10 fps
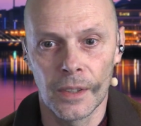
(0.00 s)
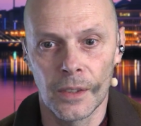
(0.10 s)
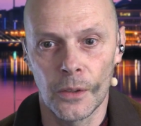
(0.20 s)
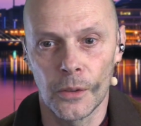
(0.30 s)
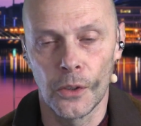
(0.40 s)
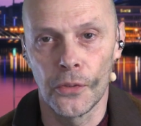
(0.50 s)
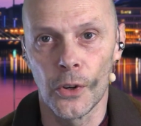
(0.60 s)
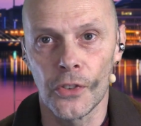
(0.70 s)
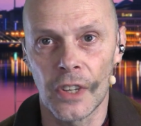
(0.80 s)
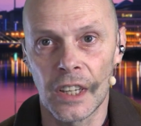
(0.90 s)
the
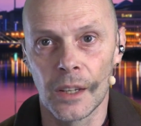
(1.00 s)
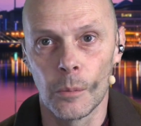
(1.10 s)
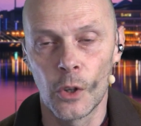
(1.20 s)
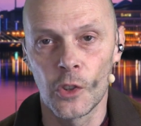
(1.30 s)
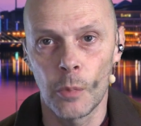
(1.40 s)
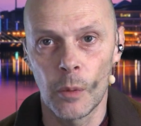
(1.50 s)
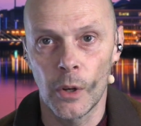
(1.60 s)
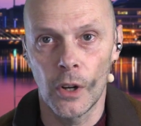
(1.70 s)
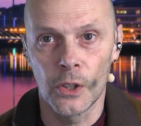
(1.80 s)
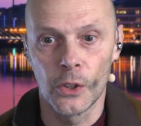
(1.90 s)
first thing most
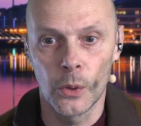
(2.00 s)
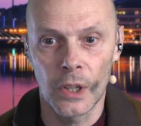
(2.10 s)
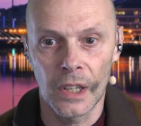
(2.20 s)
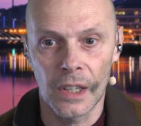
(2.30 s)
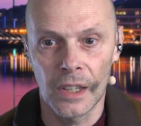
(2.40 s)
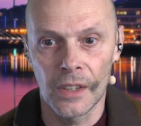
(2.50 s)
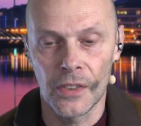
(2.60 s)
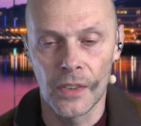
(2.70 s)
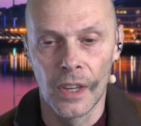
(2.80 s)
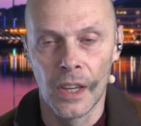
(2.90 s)
people are doing
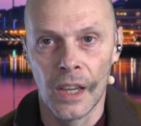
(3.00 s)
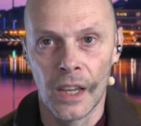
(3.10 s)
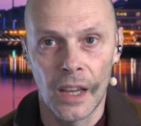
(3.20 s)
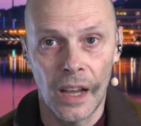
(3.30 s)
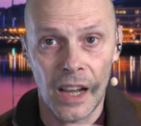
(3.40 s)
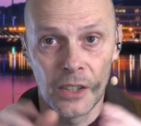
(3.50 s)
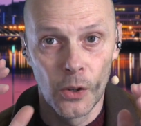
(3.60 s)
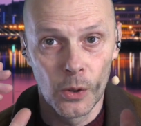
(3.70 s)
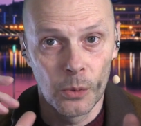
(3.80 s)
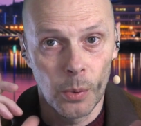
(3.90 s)
is, I
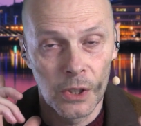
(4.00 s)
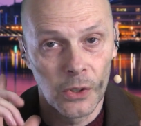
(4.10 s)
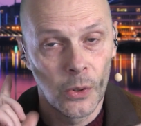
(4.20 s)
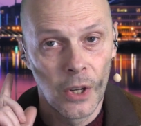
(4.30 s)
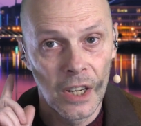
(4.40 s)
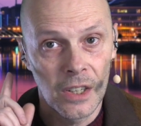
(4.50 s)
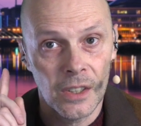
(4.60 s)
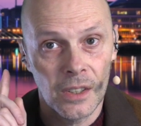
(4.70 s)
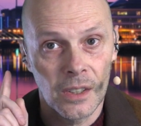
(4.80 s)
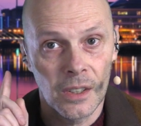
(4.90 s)
don't want to
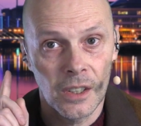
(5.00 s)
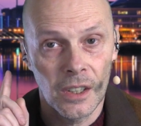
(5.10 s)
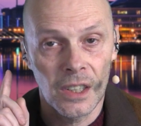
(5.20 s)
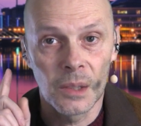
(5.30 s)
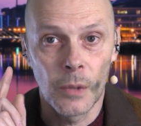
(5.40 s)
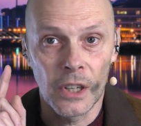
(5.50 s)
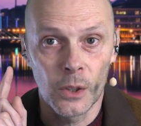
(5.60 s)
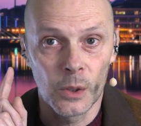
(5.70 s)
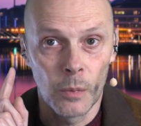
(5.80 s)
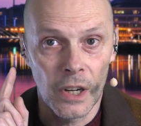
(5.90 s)
hear my
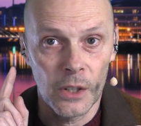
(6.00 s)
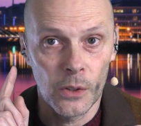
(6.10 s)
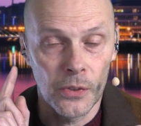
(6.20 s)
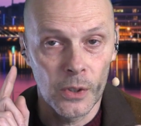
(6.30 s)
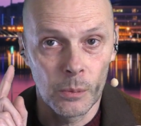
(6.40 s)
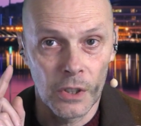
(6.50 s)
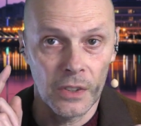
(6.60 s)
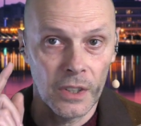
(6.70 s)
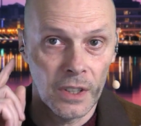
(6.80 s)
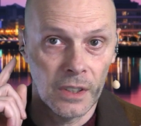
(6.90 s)
own microphone,
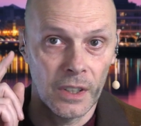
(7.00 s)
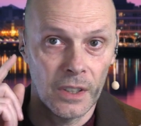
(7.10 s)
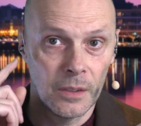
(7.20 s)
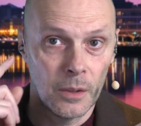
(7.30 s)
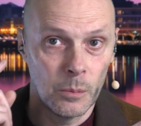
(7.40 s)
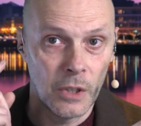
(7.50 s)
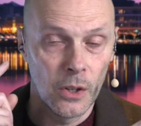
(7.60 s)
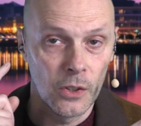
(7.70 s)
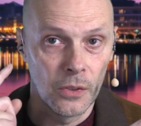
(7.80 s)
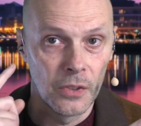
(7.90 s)
but
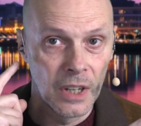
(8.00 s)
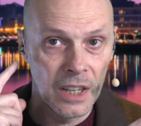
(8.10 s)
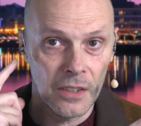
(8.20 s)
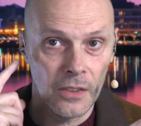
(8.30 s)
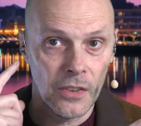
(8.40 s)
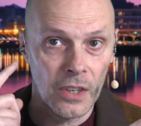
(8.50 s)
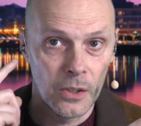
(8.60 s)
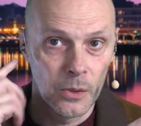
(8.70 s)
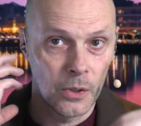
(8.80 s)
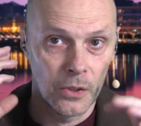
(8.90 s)
because of the
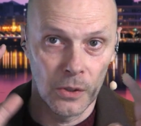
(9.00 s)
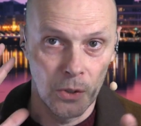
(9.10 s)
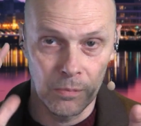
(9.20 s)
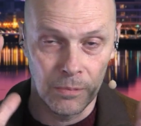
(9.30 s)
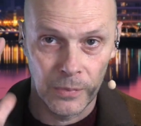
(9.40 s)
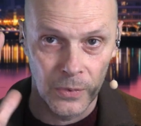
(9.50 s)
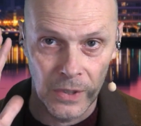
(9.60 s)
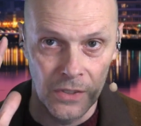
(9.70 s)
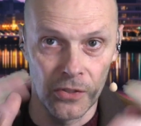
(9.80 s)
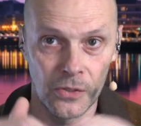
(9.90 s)
latency,
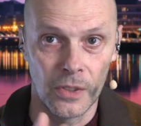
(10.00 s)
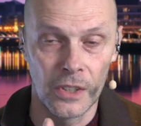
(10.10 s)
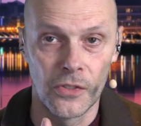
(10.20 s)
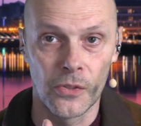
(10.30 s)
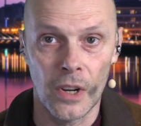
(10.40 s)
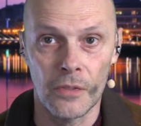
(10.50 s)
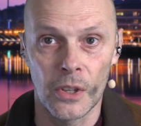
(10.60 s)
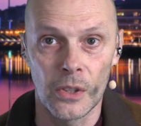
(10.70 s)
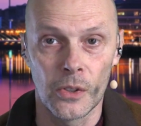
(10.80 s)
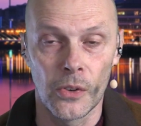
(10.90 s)
it's
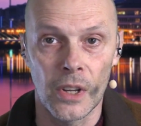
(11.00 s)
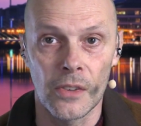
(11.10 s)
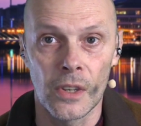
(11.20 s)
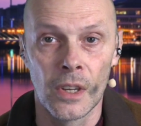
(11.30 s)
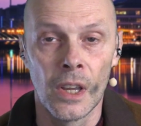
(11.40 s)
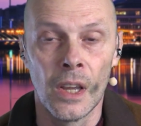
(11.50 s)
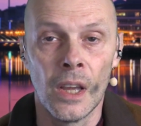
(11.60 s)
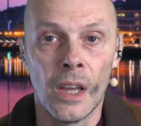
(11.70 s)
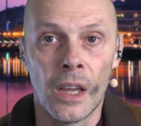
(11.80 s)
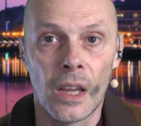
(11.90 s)
driving you crazy.
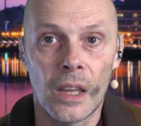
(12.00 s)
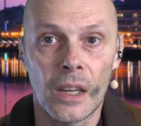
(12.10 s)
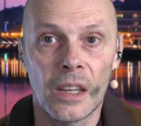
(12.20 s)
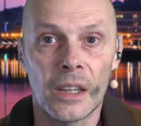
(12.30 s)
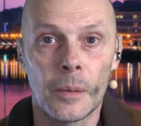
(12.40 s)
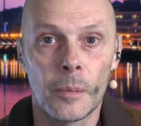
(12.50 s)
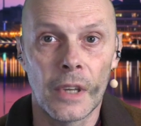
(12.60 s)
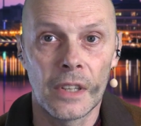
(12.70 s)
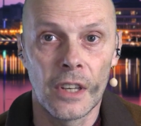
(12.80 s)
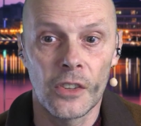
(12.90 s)
And
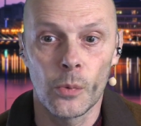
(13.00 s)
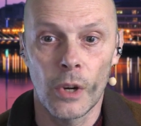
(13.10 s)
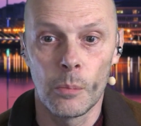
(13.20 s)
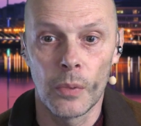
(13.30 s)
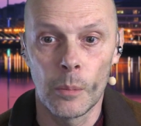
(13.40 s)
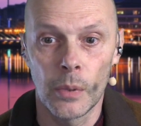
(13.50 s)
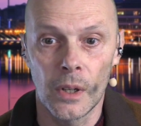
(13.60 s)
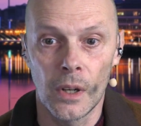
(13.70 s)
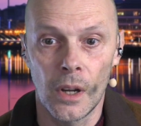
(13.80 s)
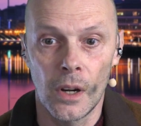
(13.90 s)
that's why
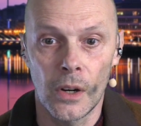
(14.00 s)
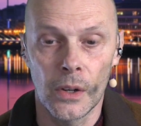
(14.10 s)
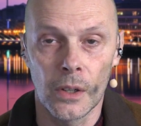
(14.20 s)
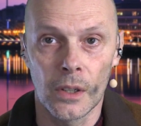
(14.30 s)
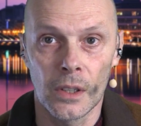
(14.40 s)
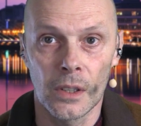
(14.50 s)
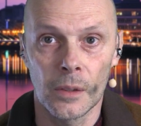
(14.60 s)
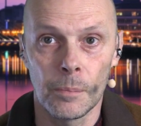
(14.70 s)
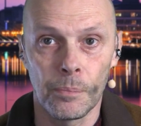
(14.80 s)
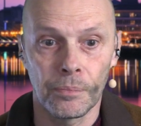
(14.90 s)
people are